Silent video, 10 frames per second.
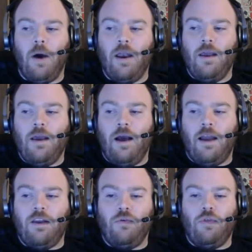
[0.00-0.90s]
but
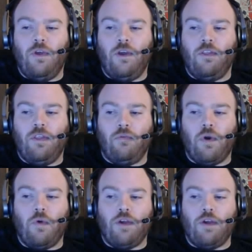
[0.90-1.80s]
I do think that
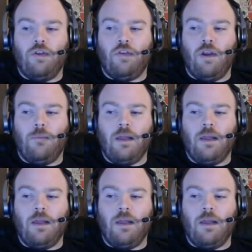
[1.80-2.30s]
the regression is